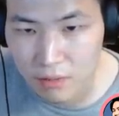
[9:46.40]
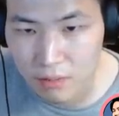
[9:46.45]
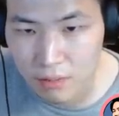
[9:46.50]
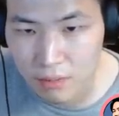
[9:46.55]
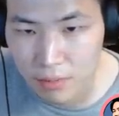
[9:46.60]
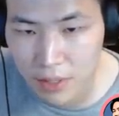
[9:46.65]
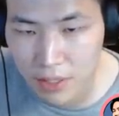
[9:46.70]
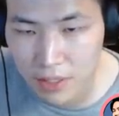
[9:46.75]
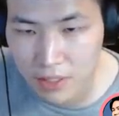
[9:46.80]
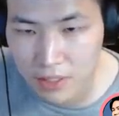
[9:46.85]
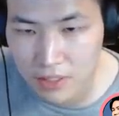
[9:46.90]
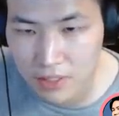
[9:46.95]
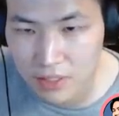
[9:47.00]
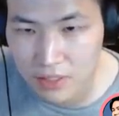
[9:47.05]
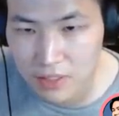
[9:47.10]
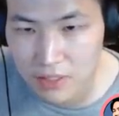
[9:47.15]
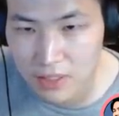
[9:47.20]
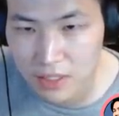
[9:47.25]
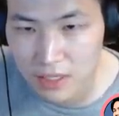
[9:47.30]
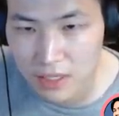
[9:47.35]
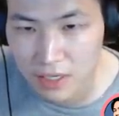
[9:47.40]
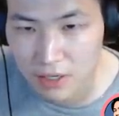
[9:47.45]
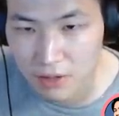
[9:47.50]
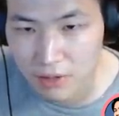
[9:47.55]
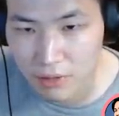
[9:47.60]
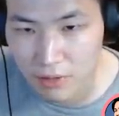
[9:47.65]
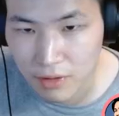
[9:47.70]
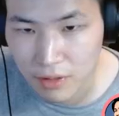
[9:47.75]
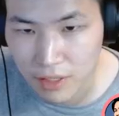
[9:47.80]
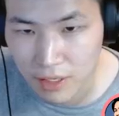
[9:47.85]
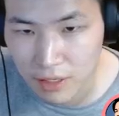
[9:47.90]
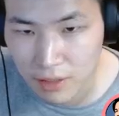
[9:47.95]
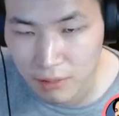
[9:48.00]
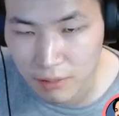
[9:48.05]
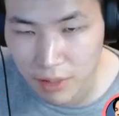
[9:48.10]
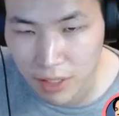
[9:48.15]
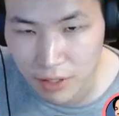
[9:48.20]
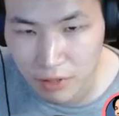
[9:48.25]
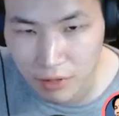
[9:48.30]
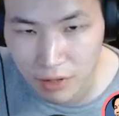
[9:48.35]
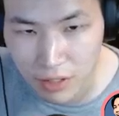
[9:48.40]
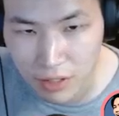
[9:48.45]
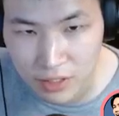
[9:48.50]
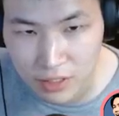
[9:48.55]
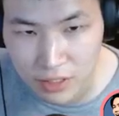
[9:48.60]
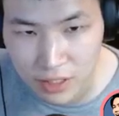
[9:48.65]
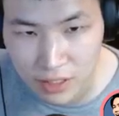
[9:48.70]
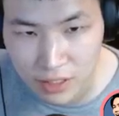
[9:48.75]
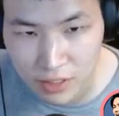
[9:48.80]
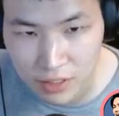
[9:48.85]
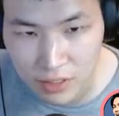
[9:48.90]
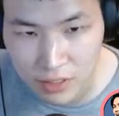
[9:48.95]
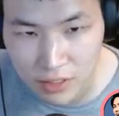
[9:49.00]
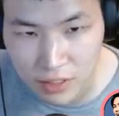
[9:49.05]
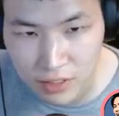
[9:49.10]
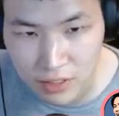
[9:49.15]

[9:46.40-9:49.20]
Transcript: Perez is now in my crosshairs.